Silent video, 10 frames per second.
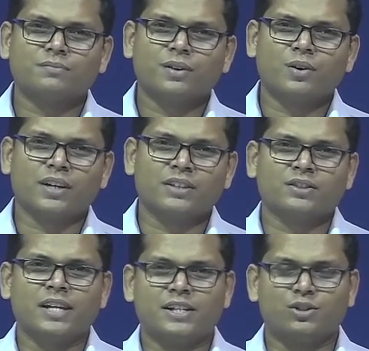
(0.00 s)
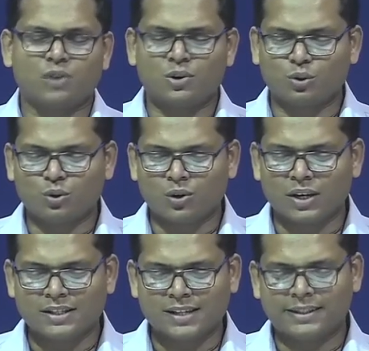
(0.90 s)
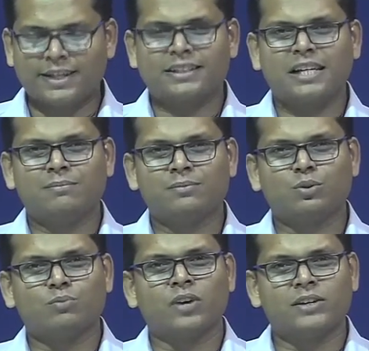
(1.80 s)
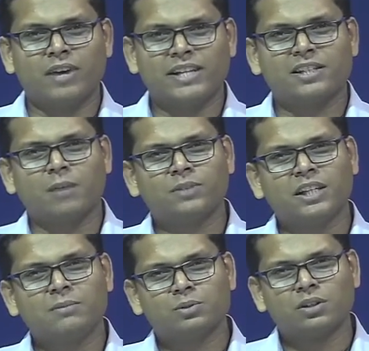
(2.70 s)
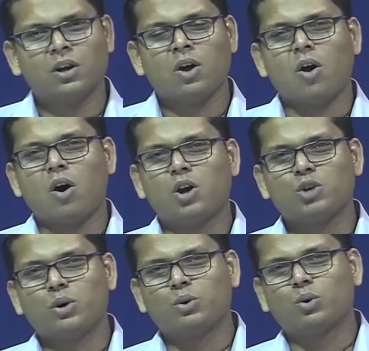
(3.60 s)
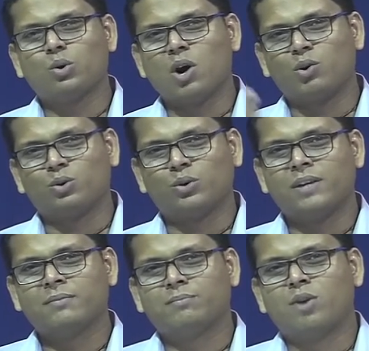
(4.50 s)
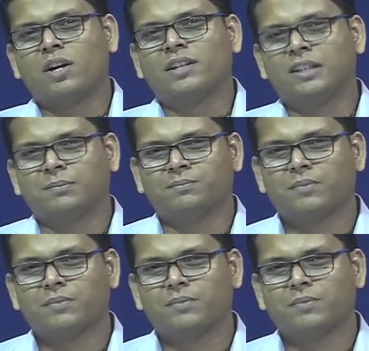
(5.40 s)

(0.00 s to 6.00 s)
Okay, so that is, you want to go inside that theme to very sub themes, or you want to go out to a broader theme.